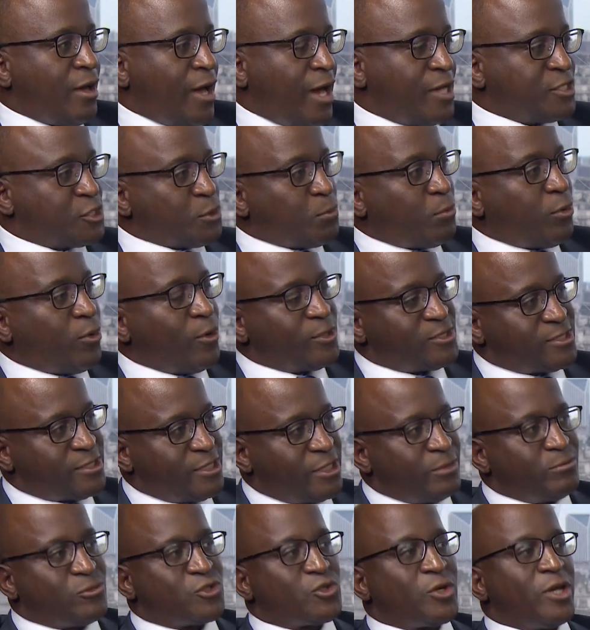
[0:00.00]
as opposed to
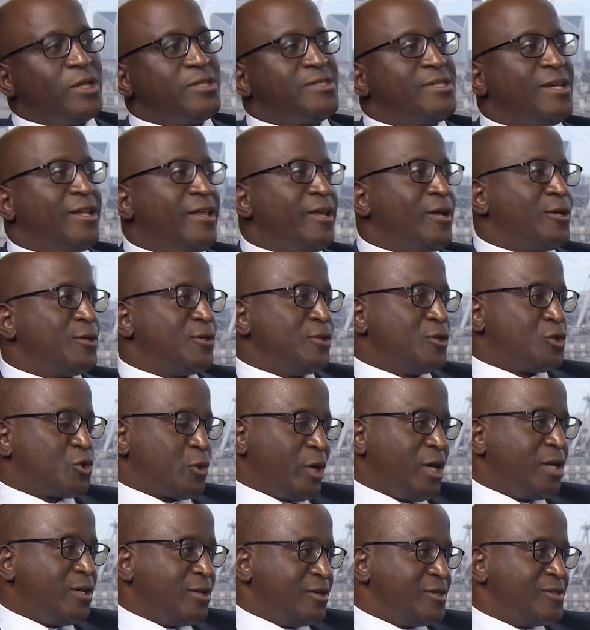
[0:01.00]
them selling it to the
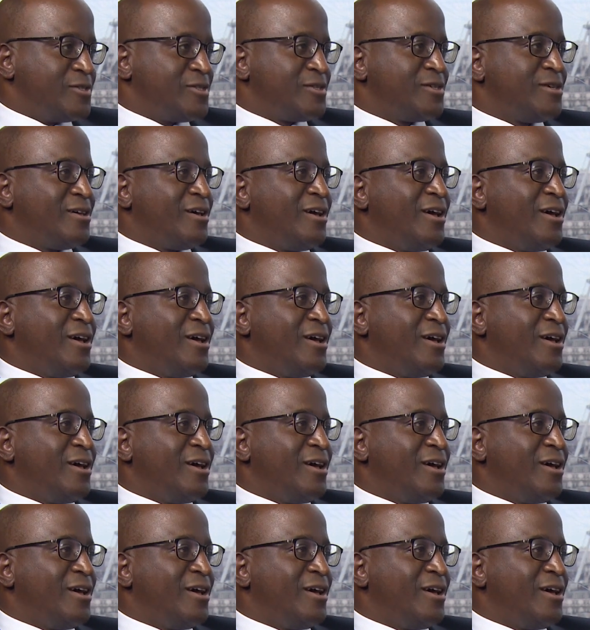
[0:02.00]
traders